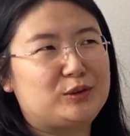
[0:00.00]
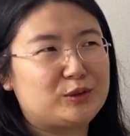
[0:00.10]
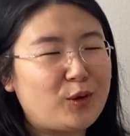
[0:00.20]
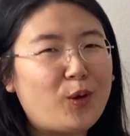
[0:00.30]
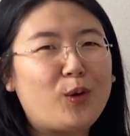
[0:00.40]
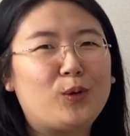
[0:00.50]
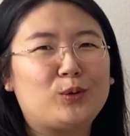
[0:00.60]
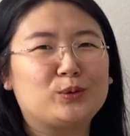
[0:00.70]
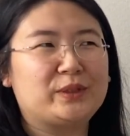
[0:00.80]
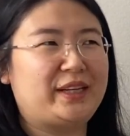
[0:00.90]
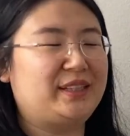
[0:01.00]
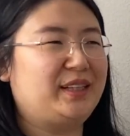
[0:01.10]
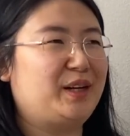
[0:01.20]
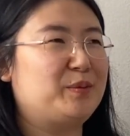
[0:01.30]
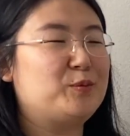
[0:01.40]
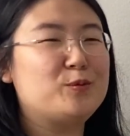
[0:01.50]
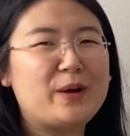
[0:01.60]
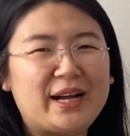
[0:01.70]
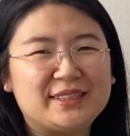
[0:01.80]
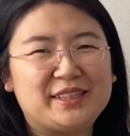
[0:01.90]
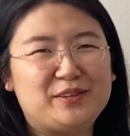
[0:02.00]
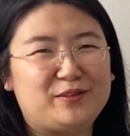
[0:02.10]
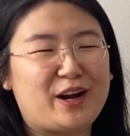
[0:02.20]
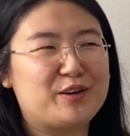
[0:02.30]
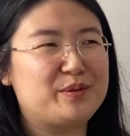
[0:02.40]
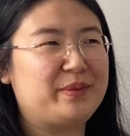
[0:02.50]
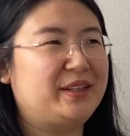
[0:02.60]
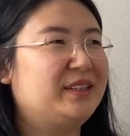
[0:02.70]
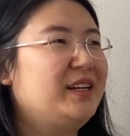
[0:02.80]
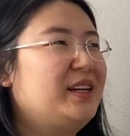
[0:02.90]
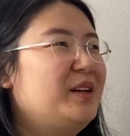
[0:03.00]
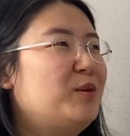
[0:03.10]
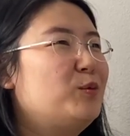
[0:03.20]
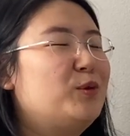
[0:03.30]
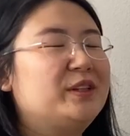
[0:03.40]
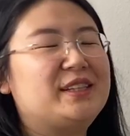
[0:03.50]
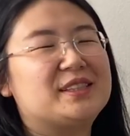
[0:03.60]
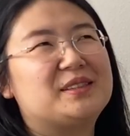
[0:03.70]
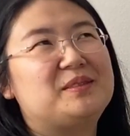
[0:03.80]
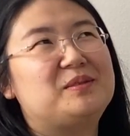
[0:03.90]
cold and wet environment, wood is